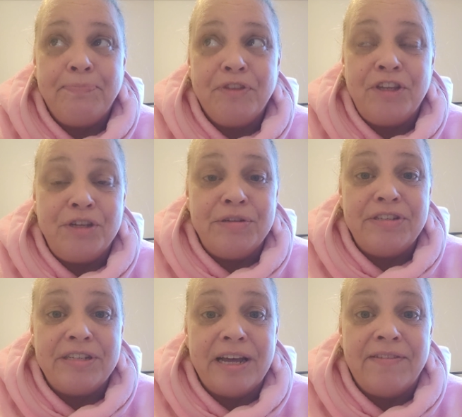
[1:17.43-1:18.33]

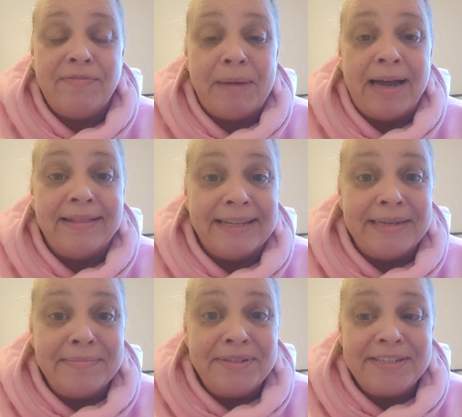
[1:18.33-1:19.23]
Use of my
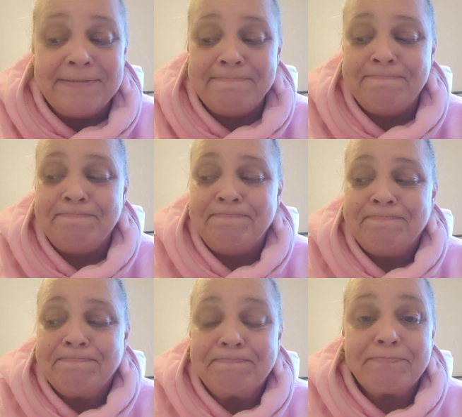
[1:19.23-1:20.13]
limbs.
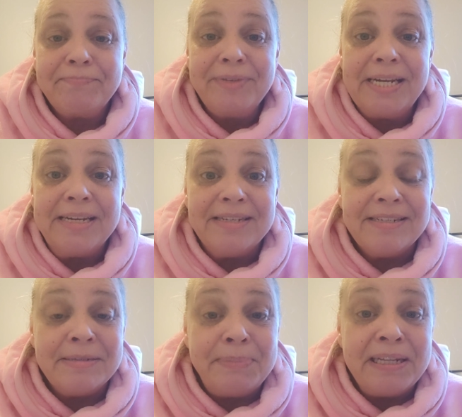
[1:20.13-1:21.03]
It is a
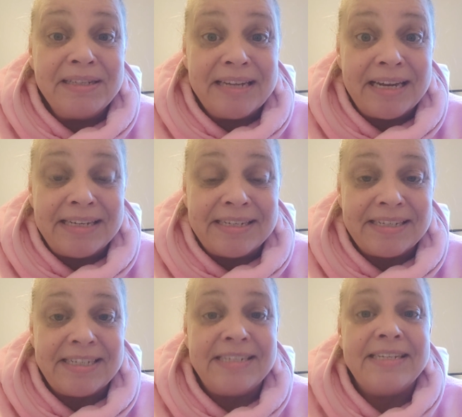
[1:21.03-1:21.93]
debilitating
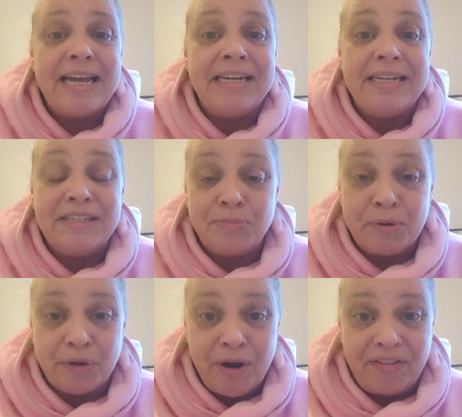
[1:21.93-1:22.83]
disease and it is
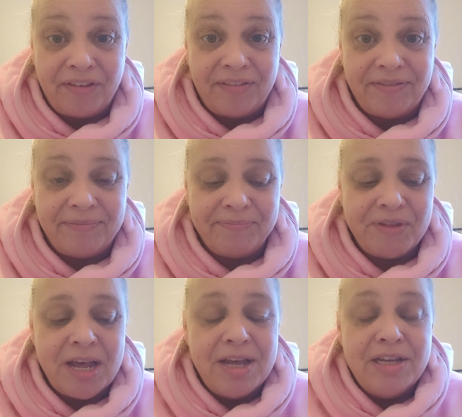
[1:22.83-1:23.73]
progressive.
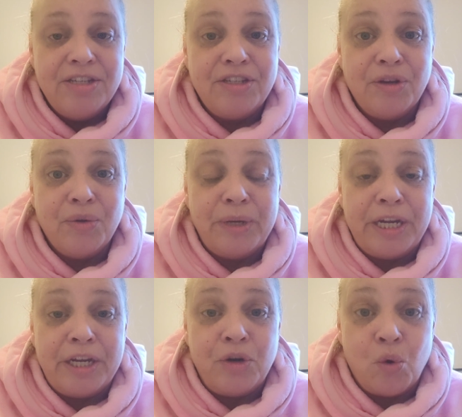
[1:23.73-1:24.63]
So,
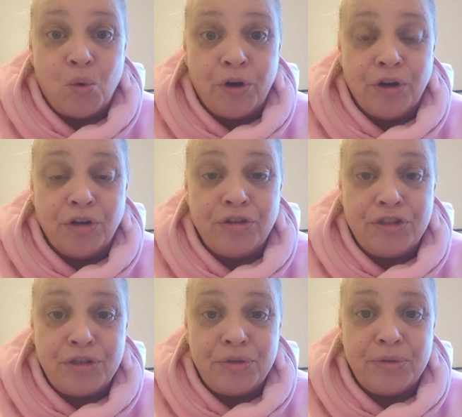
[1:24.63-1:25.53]
in order
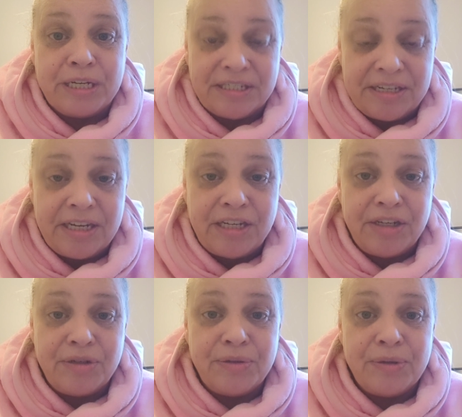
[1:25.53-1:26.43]
to
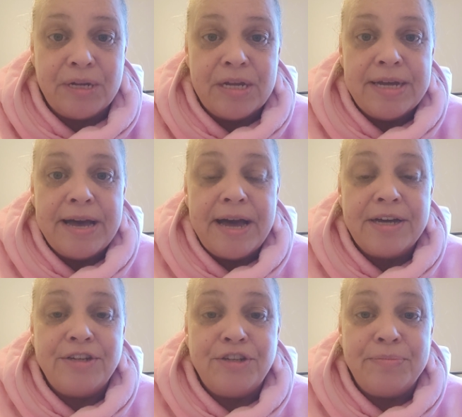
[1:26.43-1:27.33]
continue
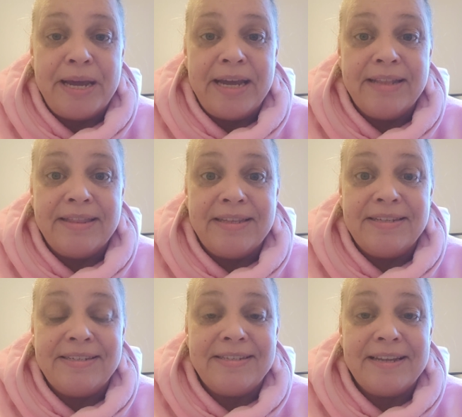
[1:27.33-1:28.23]
to make
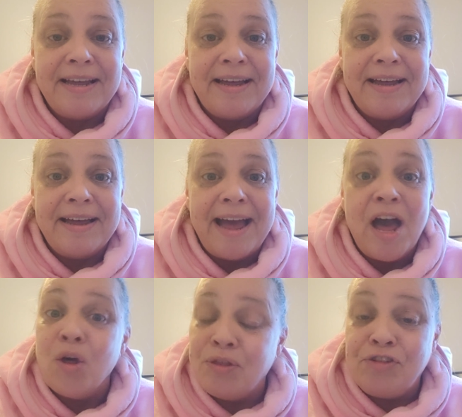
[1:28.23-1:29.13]
this
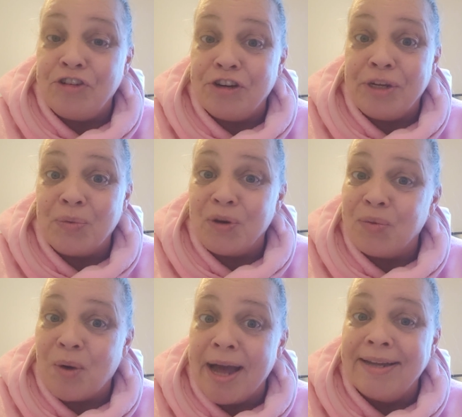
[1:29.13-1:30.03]
health journey
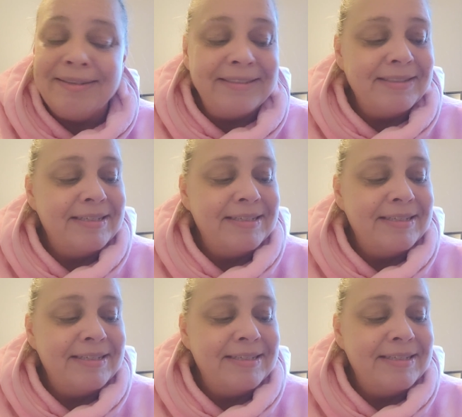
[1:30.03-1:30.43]
worthwhile,